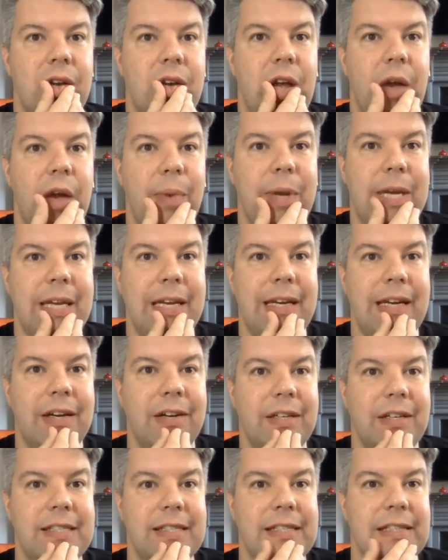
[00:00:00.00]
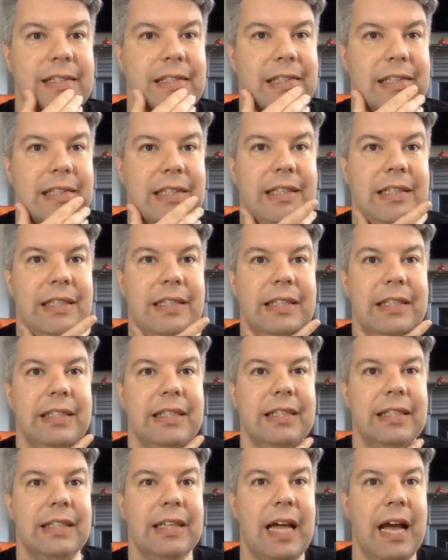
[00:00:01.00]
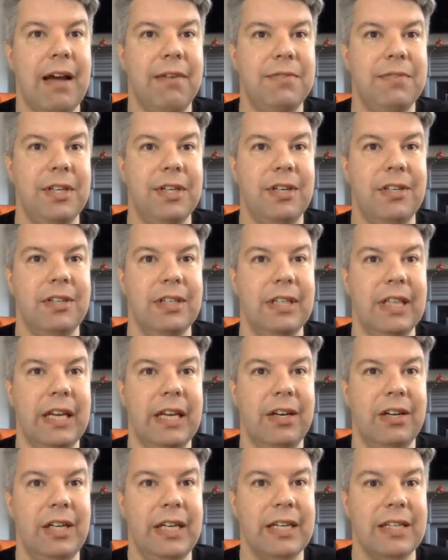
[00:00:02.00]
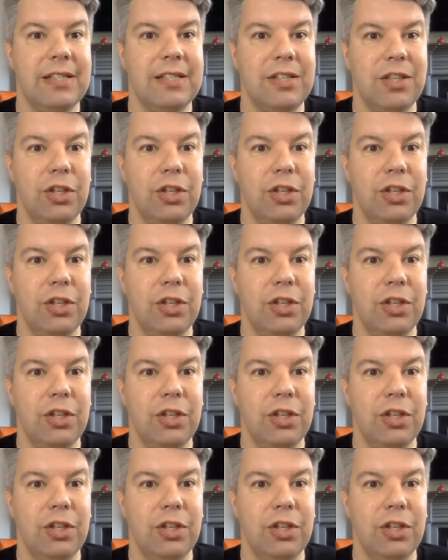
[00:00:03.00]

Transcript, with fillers: And we can hear his Laughter, and there he is